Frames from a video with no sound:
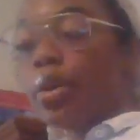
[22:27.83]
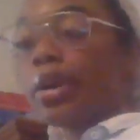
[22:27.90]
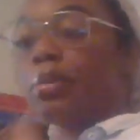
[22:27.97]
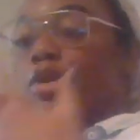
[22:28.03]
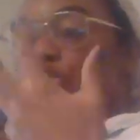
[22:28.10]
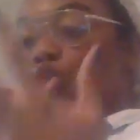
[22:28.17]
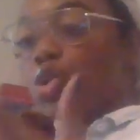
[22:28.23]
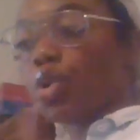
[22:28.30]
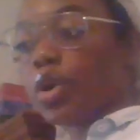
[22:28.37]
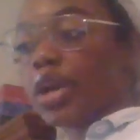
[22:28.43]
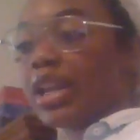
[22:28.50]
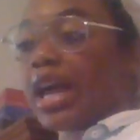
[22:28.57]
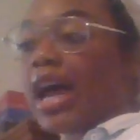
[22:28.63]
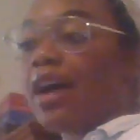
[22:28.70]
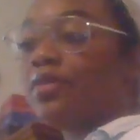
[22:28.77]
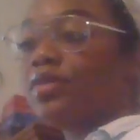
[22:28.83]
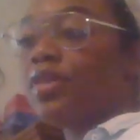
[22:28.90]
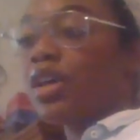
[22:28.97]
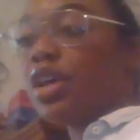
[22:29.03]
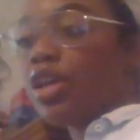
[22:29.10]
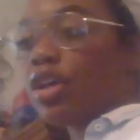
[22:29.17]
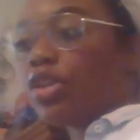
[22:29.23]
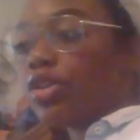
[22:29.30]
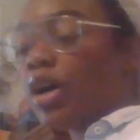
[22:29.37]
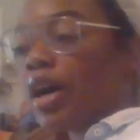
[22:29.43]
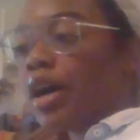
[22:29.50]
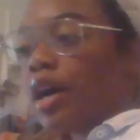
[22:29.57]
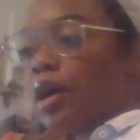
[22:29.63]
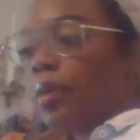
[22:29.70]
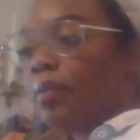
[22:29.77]
and mature and have
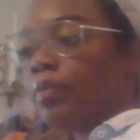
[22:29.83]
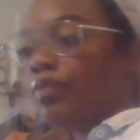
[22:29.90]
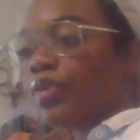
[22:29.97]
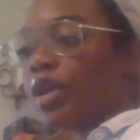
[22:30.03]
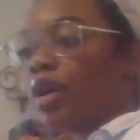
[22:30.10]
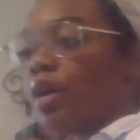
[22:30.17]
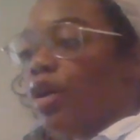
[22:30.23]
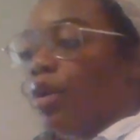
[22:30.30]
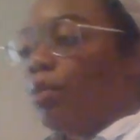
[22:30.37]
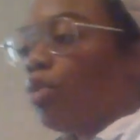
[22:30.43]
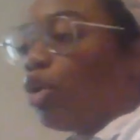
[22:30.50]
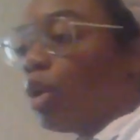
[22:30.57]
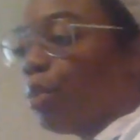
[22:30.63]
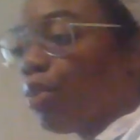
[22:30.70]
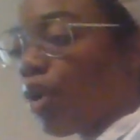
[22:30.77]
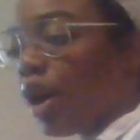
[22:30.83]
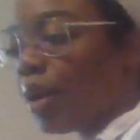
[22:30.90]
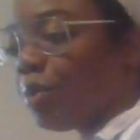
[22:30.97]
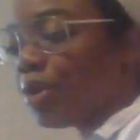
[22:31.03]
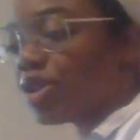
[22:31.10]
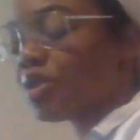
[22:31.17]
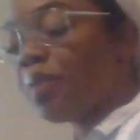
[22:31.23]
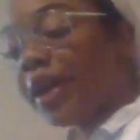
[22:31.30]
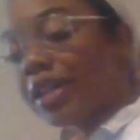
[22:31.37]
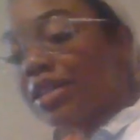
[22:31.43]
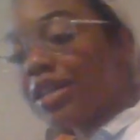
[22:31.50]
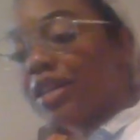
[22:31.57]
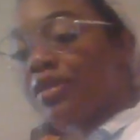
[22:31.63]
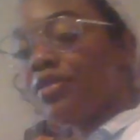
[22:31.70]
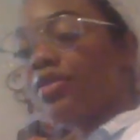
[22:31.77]
a more broad
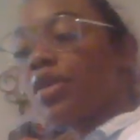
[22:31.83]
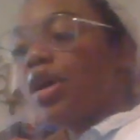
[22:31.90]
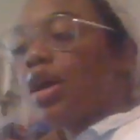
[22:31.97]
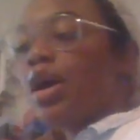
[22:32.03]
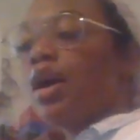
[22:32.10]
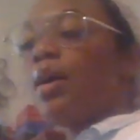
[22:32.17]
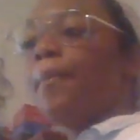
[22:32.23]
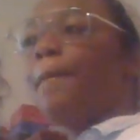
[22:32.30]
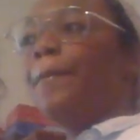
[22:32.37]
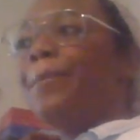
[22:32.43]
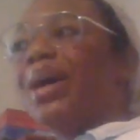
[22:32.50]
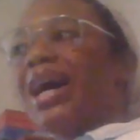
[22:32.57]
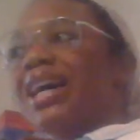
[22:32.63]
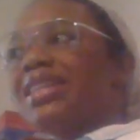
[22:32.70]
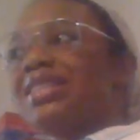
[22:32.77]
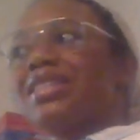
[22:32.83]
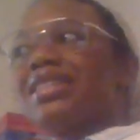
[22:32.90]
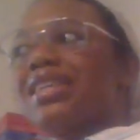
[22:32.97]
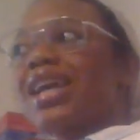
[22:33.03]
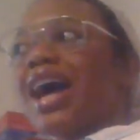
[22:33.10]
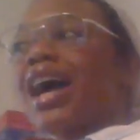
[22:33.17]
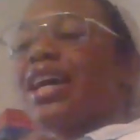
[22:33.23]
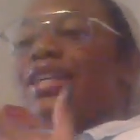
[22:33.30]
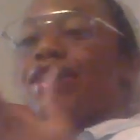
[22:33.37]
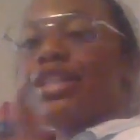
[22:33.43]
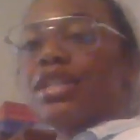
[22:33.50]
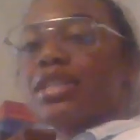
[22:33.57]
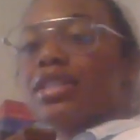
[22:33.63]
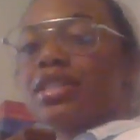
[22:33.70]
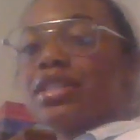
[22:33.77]
perspective. But I
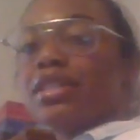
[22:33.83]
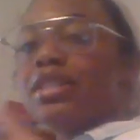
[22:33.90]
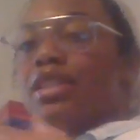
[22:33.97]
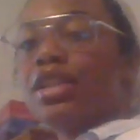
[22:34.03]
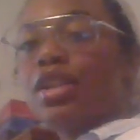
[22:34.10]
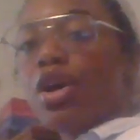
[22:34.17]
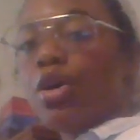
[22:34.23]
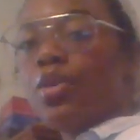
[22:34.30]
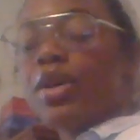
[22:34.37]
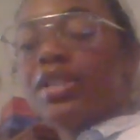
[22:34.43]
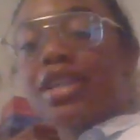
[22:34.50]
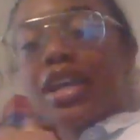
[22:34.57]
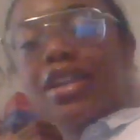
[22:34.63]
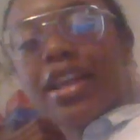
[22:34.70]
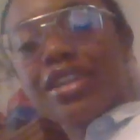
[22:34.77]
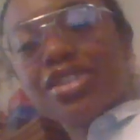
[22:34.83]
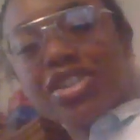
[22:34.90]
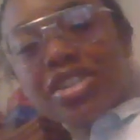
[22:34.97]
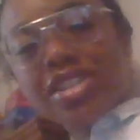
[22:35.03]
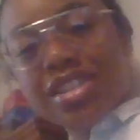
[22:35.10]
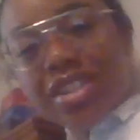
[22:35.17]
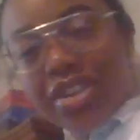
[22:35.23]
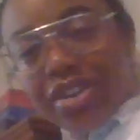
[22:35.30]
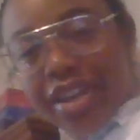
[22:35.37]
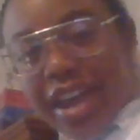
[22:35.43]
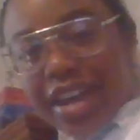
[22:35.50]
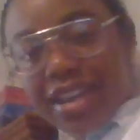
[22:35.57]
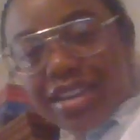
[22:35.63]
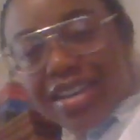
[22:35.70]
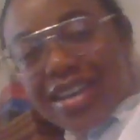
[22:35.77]
just, it's kind of like she's still
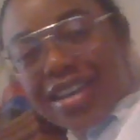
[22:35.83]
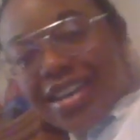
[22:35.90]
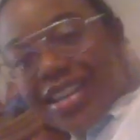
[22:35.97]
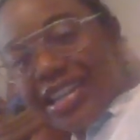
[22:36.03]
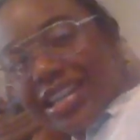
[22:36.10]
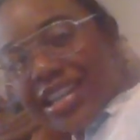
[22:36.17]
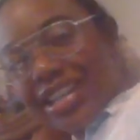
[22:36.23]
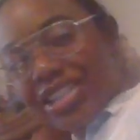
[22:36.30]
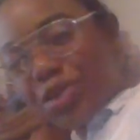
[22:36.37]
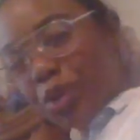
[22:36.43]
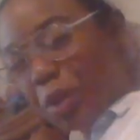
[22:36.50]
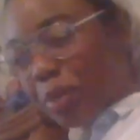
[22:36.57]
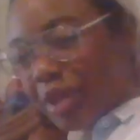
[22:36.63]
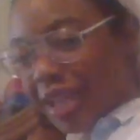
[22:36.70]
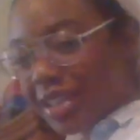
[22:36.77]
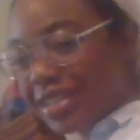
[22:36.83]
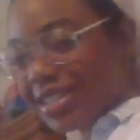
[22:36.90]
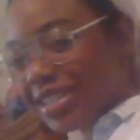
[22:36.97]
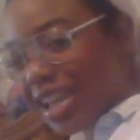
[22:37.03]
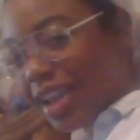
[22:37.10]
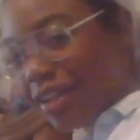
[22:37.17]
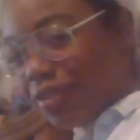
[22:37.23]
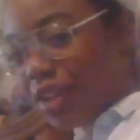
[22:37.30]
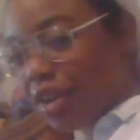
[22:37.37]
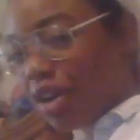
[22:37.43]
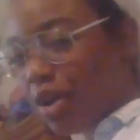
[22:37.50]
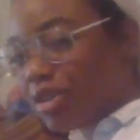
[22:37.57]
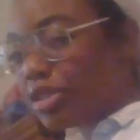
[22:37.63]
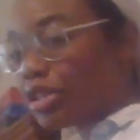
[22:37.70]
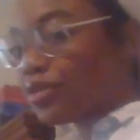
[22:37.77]
like, I just want to play it safe,
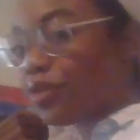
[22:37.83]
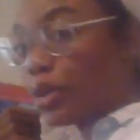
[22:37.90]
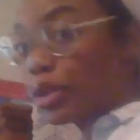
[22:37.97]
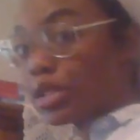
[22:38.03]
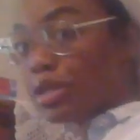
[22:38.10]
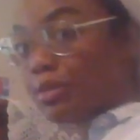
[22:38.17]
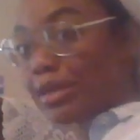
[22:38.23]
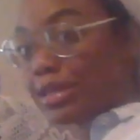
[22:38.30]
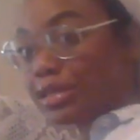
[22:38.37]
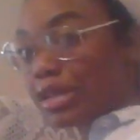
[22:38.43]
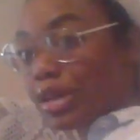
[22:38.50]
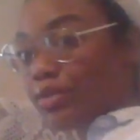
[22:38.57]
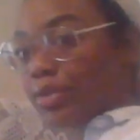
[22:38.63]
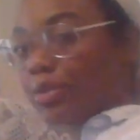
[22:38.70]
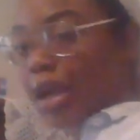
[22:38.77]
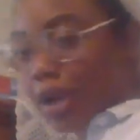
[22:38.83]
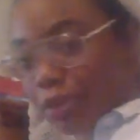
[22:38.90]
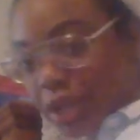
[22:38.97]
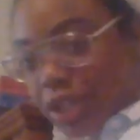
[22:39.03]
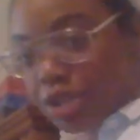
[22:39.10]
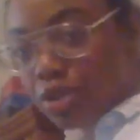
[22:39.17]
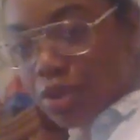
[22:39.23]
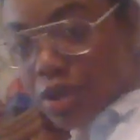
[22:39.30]
just focus on myself. I'm not really too